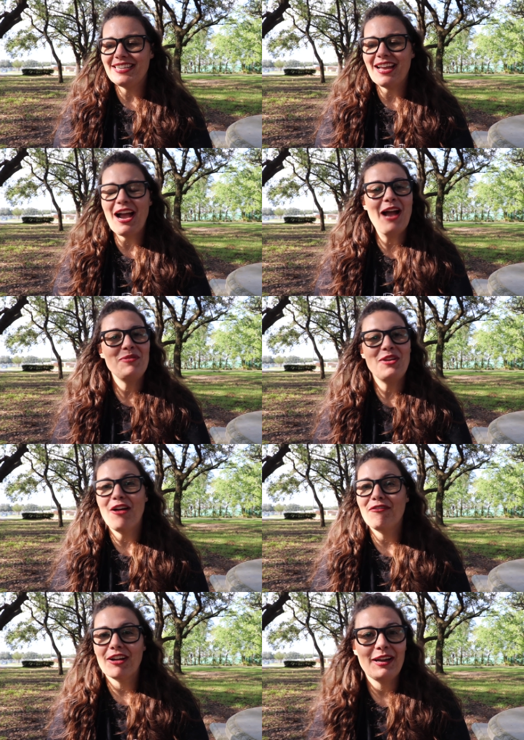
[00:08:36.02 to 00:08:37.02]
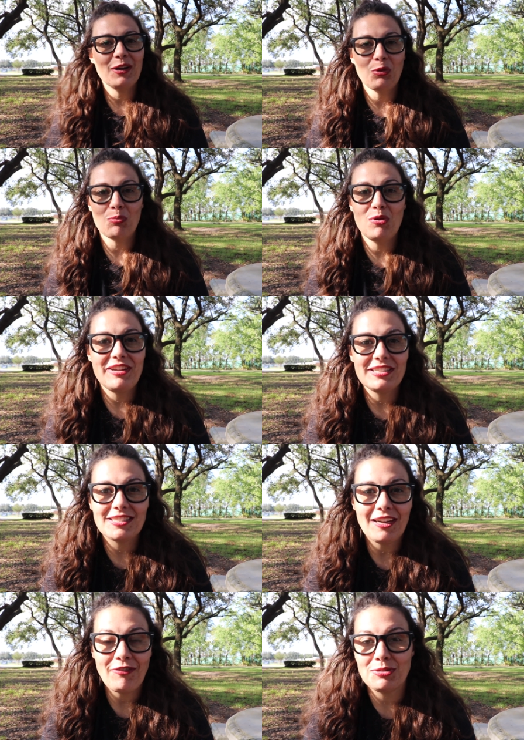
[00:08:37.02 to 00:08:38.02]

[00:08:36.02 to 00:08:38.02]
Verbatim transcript: it, I'm not very good with movie stuff.